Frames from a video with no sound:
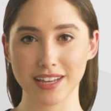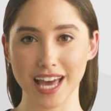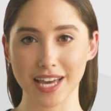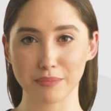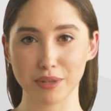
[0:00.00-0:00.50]

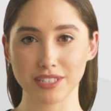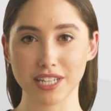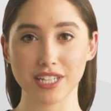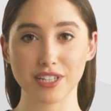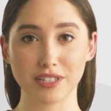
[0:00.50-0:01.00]
in
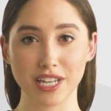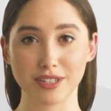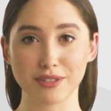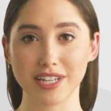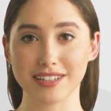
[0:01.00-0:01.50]
particular
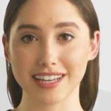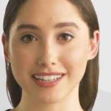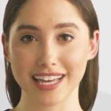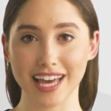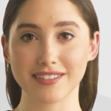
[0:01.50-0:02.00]
countries in
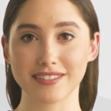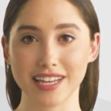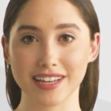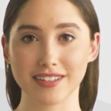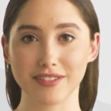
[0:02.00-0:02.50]
case
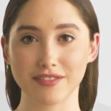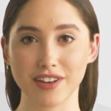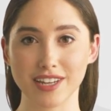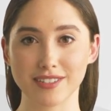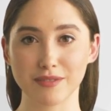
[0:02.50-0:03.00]
it is a
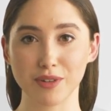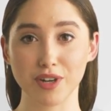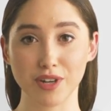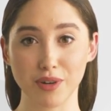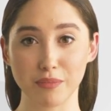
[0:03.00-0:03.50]
Phase
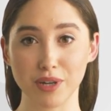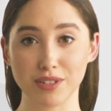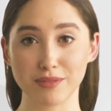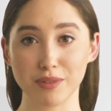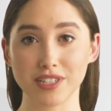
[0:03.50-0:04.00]
4 or
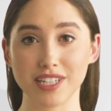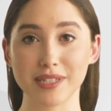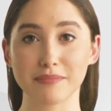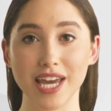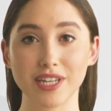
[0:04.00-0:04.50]

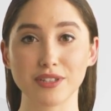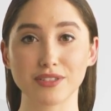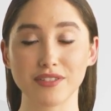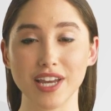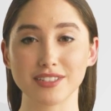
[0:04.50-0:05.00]
post-marketing medical
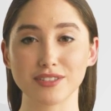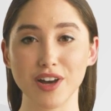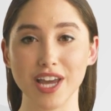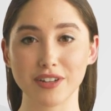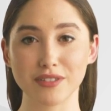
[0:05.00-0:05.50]
device
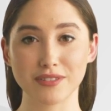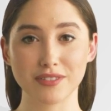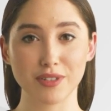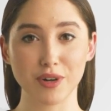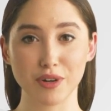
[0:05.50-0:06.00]
trial,
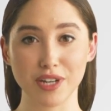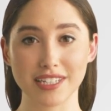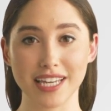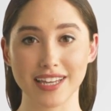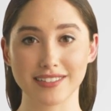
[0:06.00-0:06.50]
or in
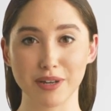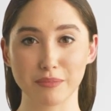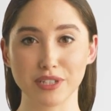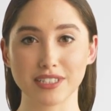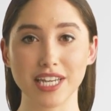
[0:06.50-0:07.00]
case a
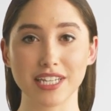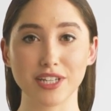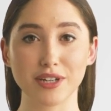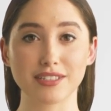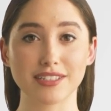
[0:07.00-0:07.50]

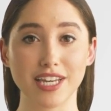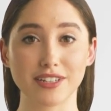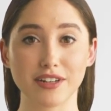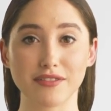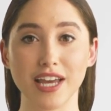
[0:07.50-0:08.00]
particular
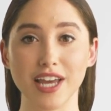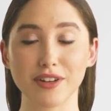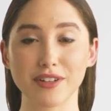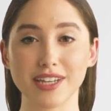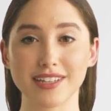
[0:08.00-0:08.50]
standard of
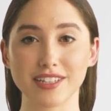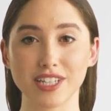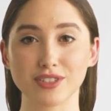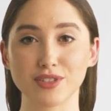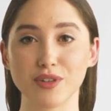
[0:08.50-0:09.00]
care is a
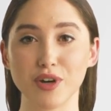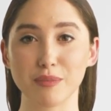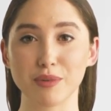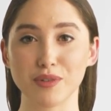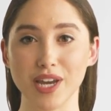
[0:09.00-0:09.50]
control
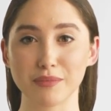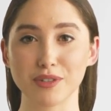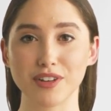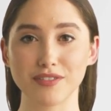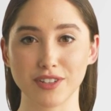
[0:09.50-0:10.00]

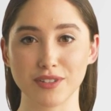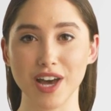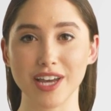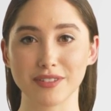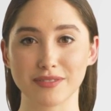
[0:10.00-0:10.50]
parameter of the
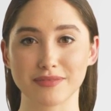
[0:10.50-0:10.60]
trial?